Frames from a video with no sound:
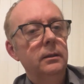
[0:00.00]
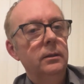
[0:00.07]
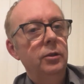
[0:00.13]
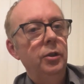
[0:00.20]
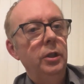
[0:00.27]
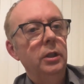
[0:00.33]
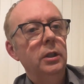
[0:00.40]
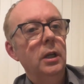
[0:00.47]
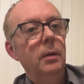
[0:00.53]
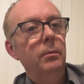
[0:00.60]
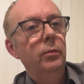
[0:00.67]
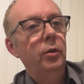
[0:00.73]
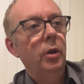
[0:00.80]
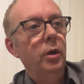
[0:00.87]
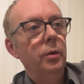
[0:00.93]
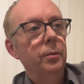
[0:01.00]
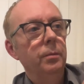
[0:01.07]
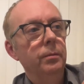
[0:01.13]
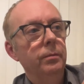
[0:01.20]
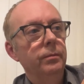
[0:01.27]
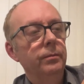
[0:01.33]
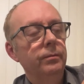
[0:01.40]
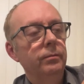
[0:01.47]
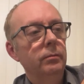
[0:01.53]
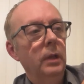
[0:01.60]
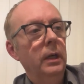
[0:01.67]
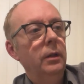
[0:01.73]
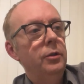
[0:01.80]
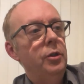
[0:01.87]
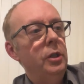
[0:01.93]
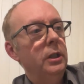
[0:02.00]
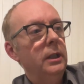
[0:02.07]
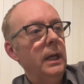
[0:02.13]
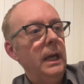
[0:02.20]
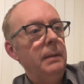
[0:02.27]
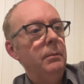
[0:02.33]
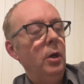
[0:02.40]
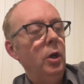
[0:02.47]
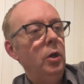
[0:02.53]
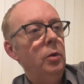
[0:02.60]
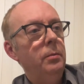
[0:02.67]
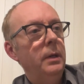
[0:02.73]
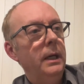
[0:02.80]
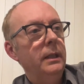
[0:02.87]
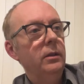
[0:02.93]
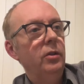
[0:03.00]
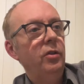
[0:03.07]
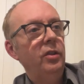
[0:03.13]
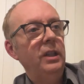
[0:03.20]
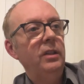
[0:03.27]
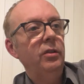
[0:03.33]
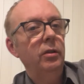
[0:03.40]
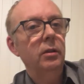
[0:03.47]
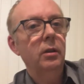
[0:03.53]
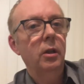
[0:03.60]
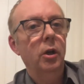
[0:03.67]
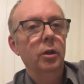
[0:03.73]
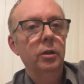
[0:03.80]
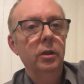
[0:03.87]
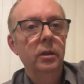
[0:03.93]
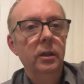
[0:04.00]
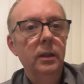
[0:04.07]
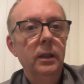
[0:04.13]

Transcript: She comes home. Oh, she came home at 6 o'clock.